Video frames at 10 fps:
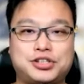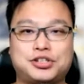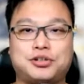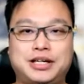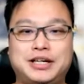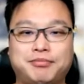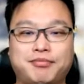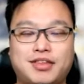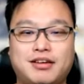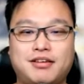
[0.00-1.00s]
screen
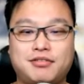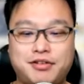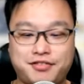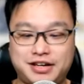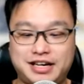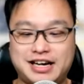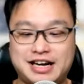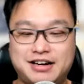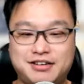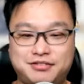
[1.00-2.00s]
with
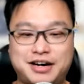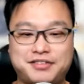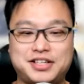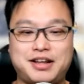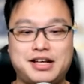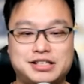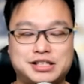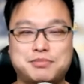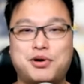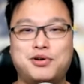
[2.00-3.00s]
a relatively
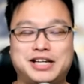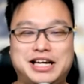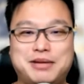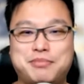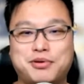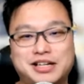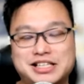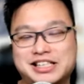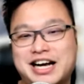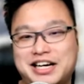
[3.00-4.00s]
small keyboard.
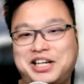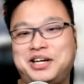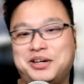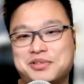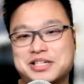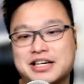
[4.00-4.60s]
It's kind of cute.